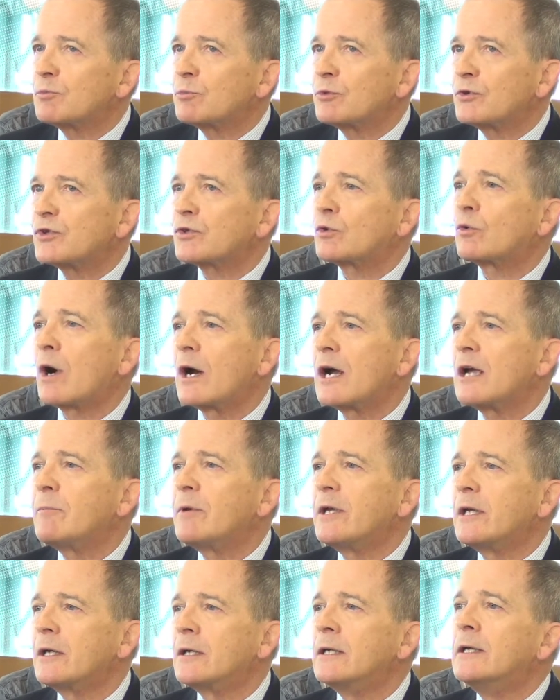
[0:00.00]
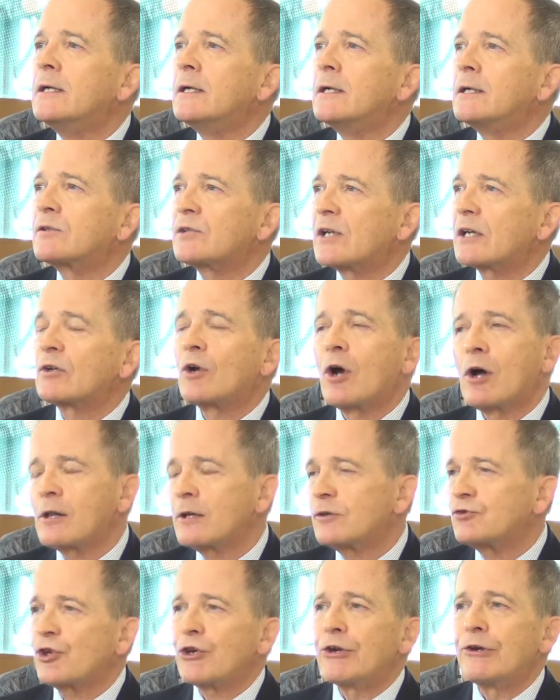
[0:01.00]
prescribing
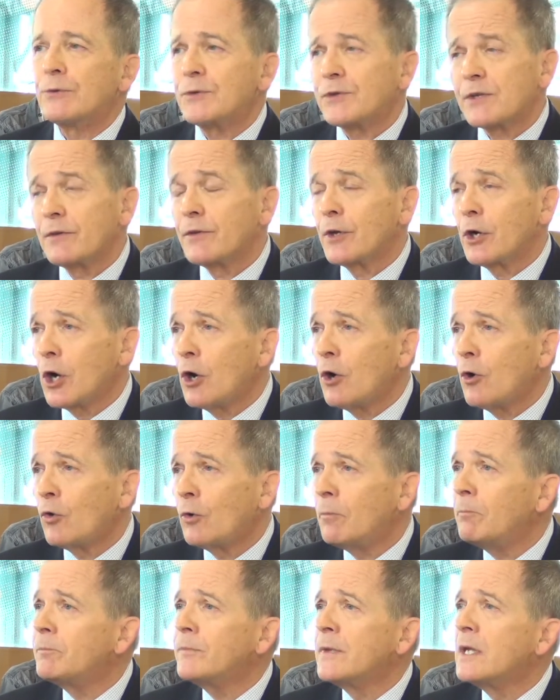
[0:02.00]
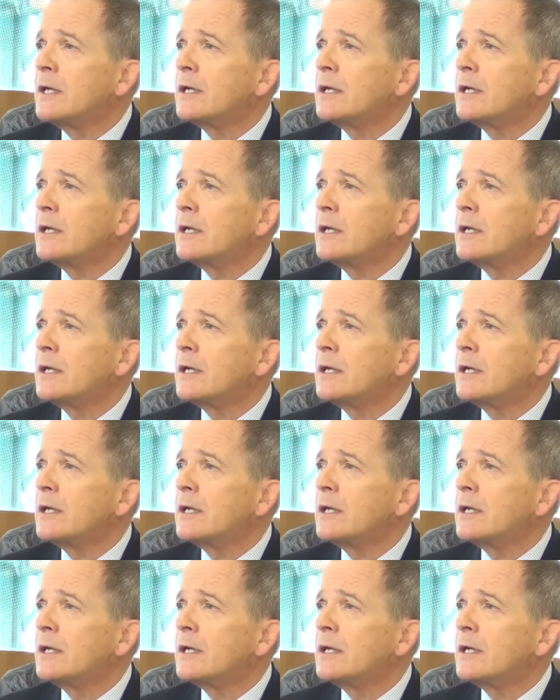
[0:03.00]
technology used in the home.